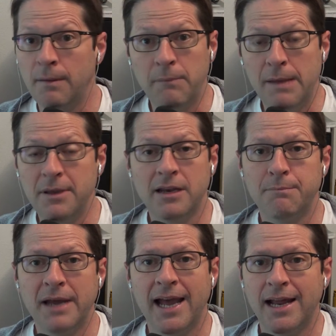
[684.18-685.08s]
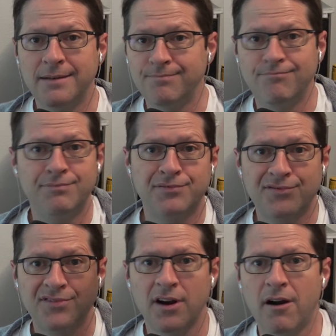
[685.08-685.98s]
maybe in a bad
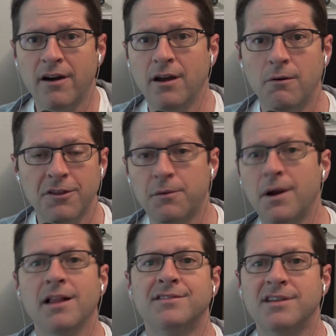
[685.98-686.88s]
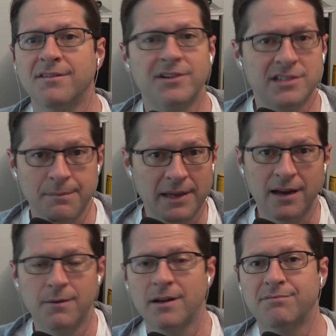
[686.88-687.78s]
scenario with a relative or something. I
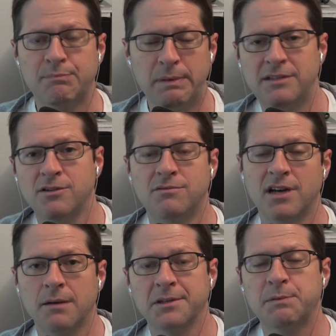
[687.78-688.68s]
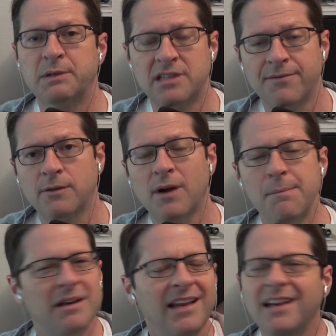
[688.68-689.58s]
don't want to be too terribly specific,
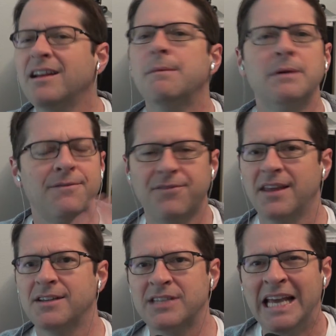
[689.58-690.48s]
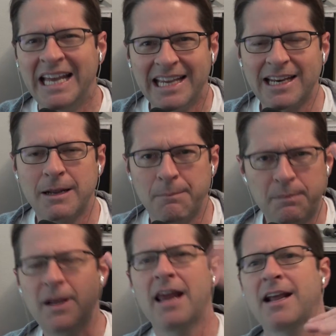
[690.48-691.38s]
right? But any number of things can
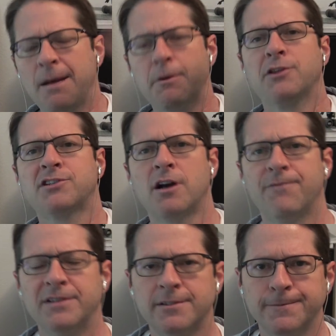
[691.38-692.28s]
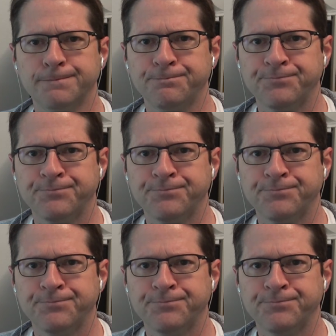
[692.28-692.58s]
kind of come to the surface.